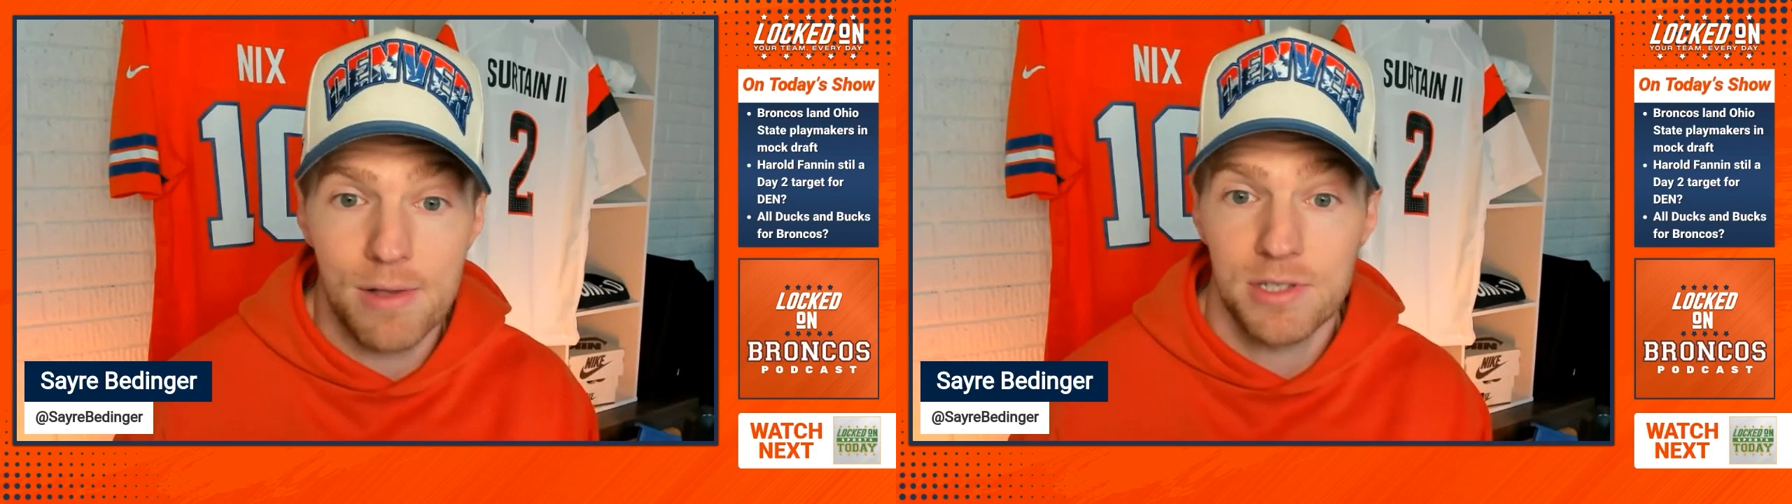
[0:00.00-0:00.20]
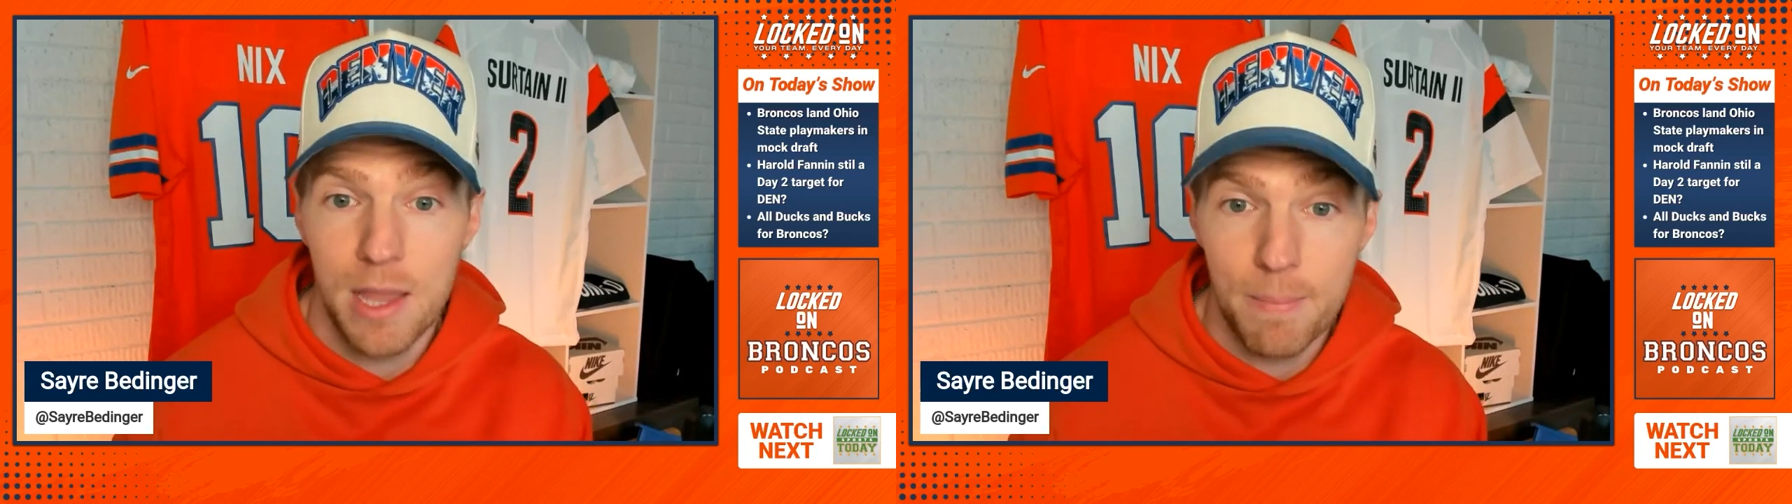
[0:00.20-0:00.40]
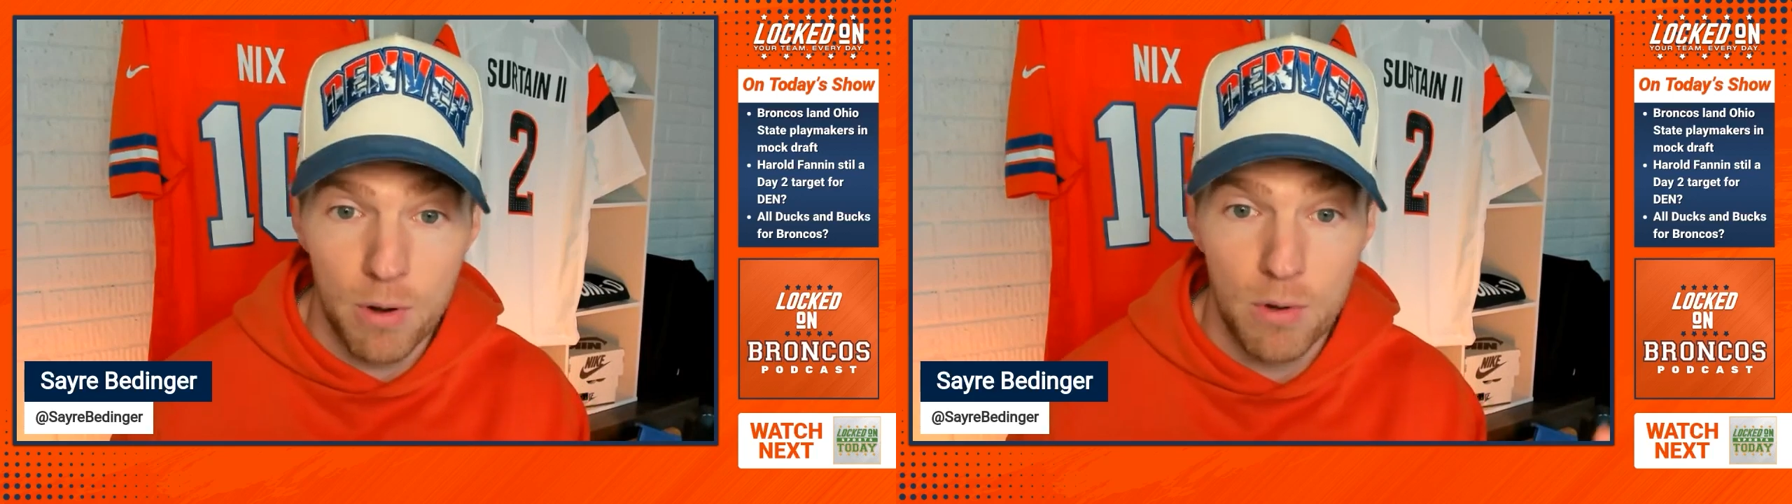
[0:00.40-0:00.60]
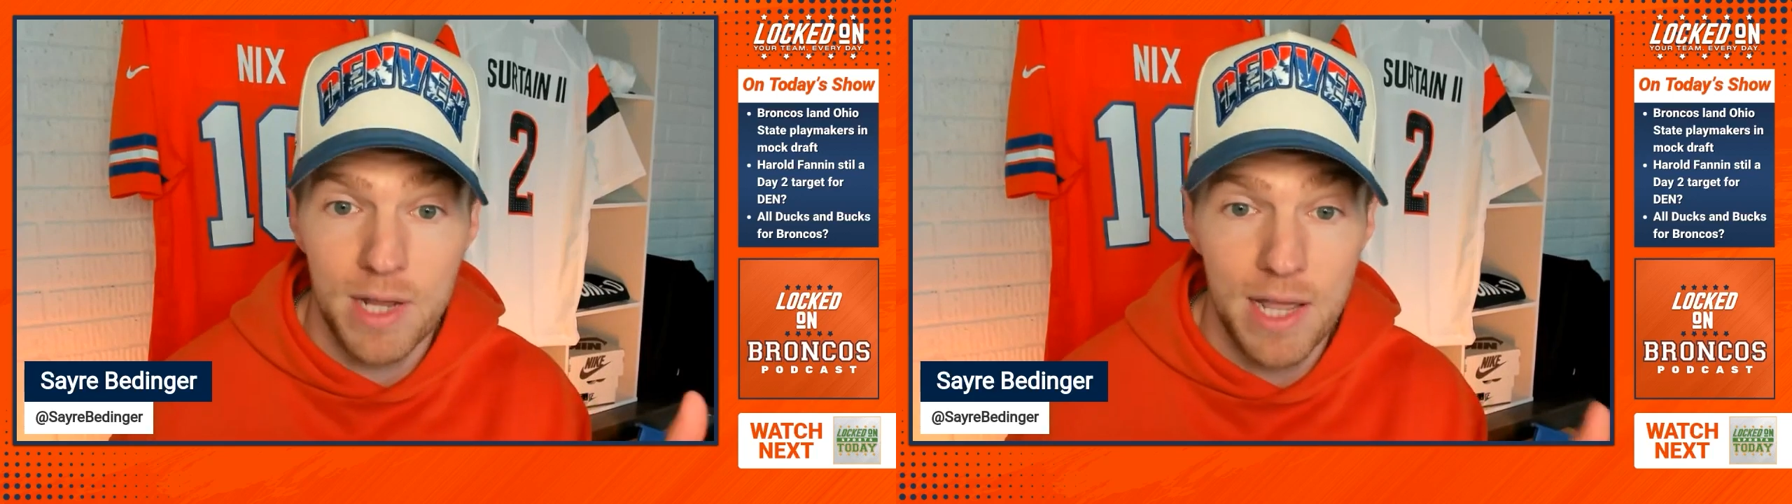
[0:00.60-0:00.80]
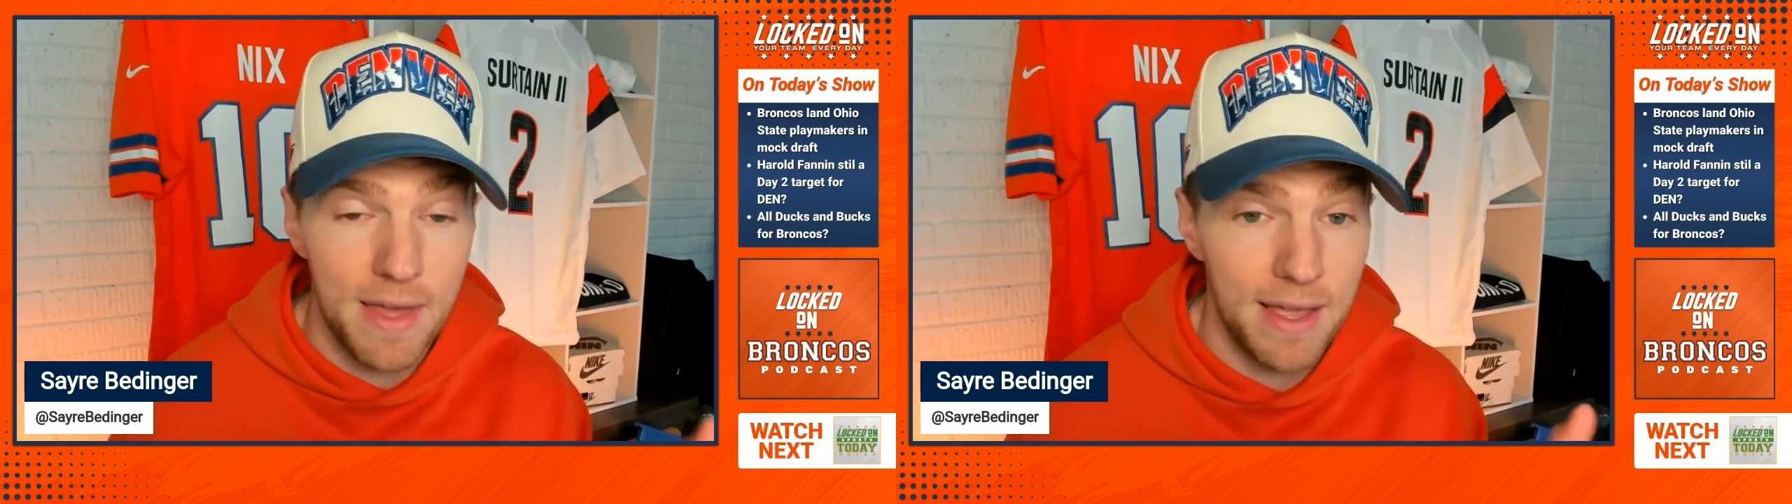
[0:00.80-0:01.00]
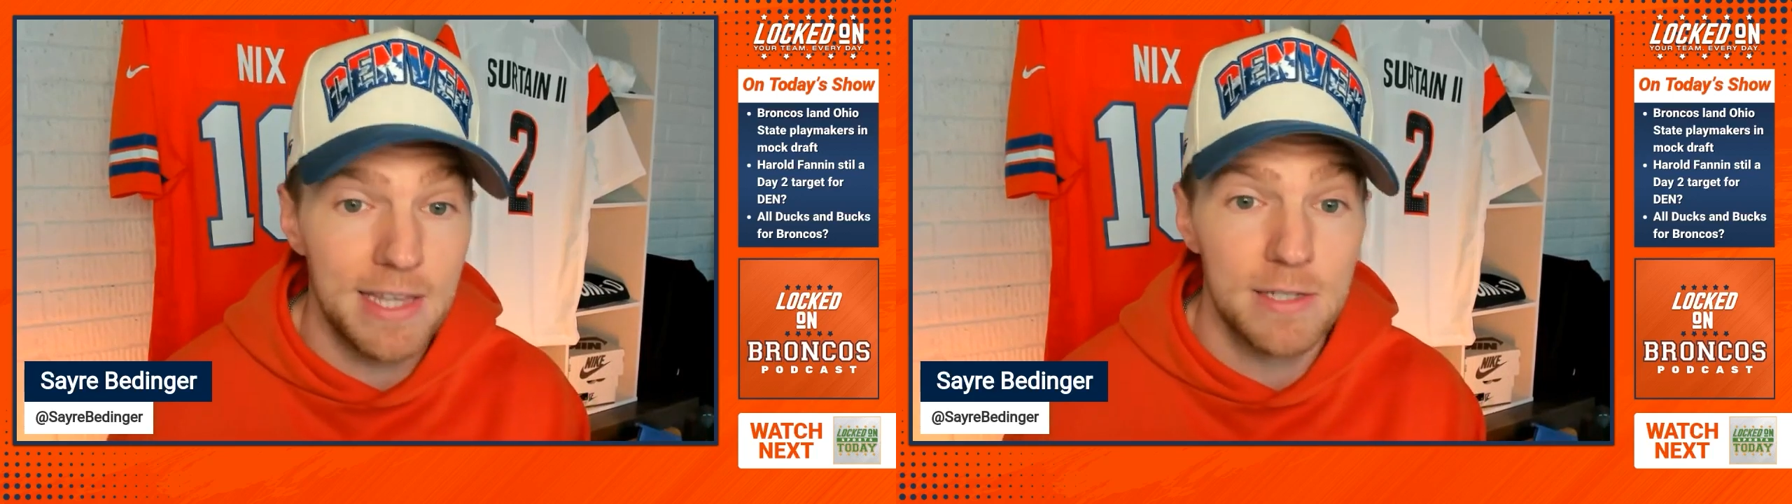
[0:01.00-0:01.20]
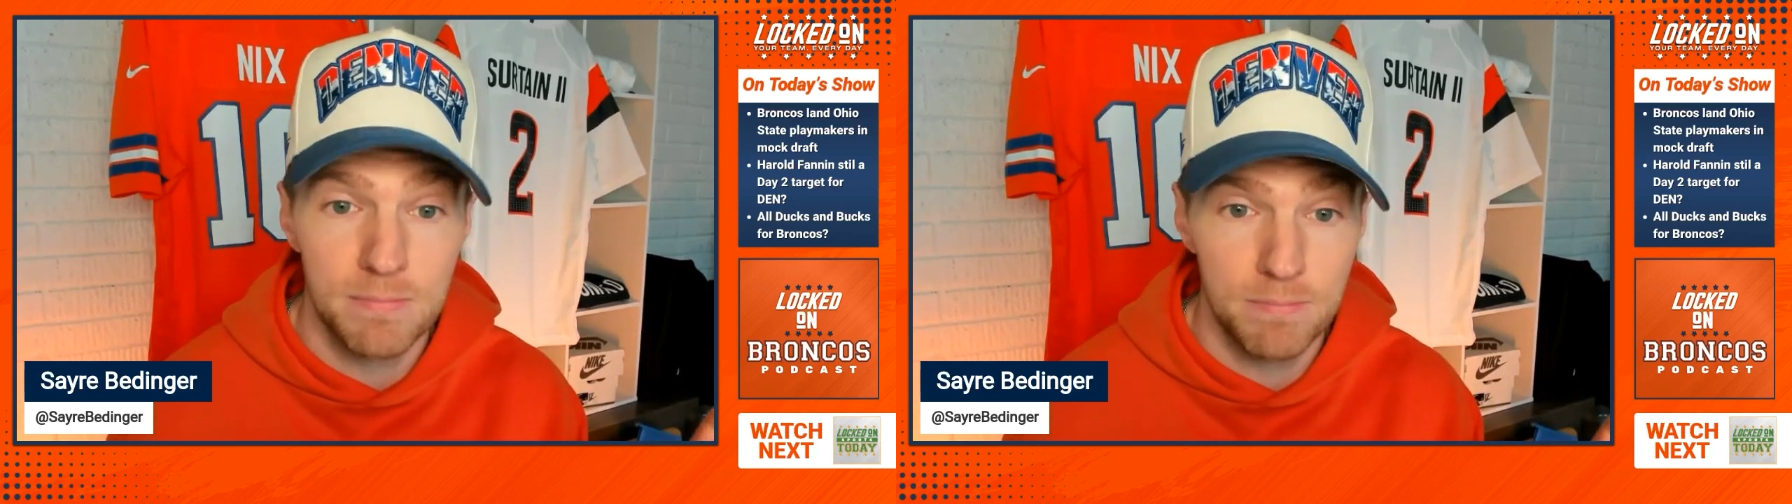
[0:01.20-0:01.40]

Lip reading: State Pro Day that he's